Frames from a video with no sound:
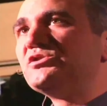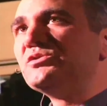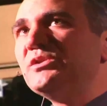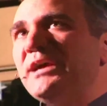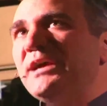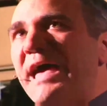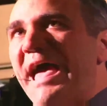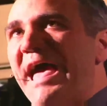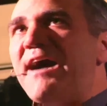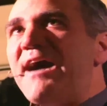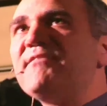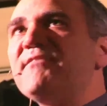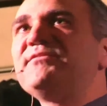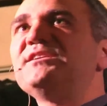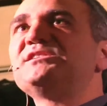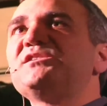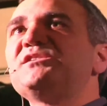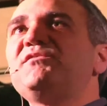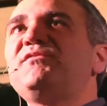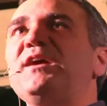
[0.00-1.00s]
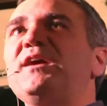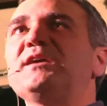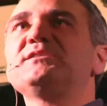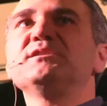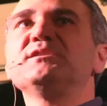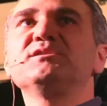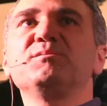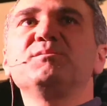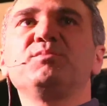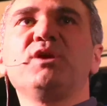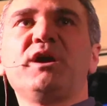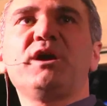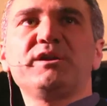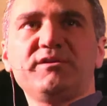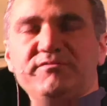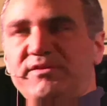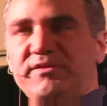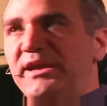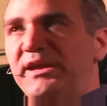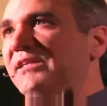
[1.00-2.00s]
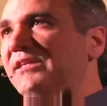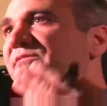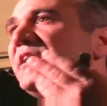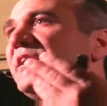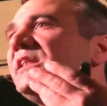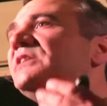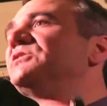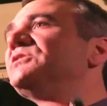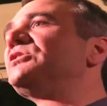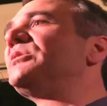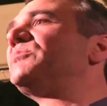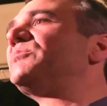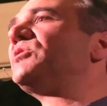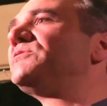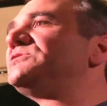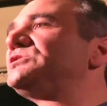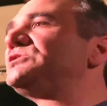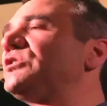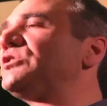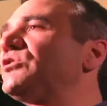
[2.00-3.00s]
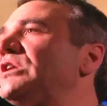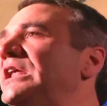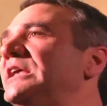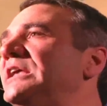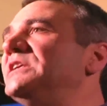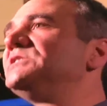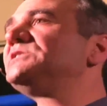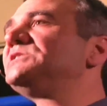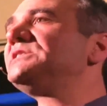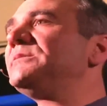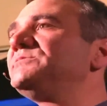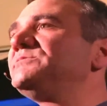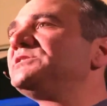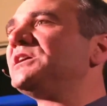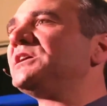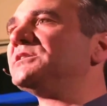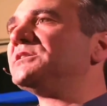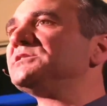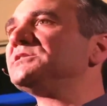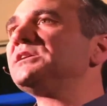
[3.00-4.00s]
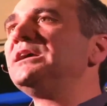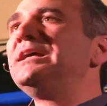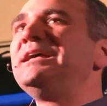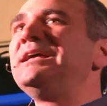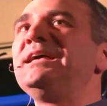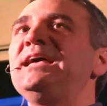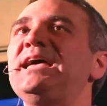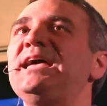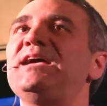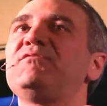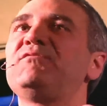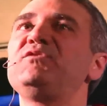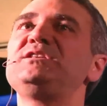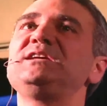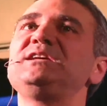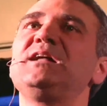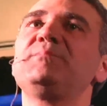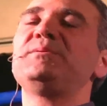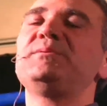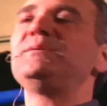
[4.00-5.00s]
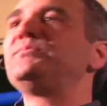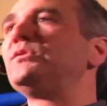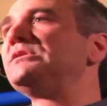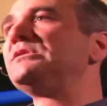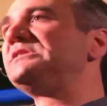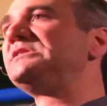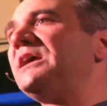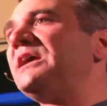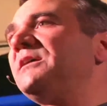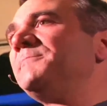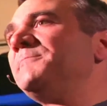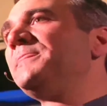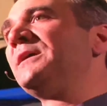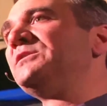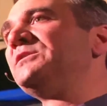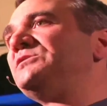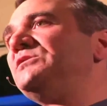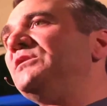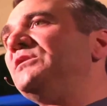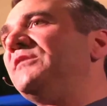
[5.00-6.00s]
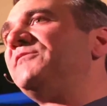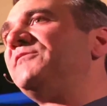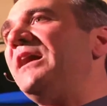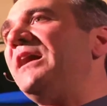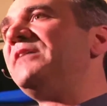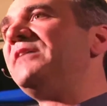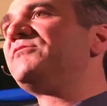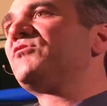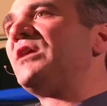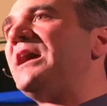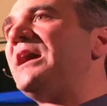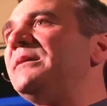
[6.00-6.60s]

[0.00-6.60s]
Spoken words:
about 5 grams of AFA to start to have this effect in the blood of elevating the number of circulating stem cells.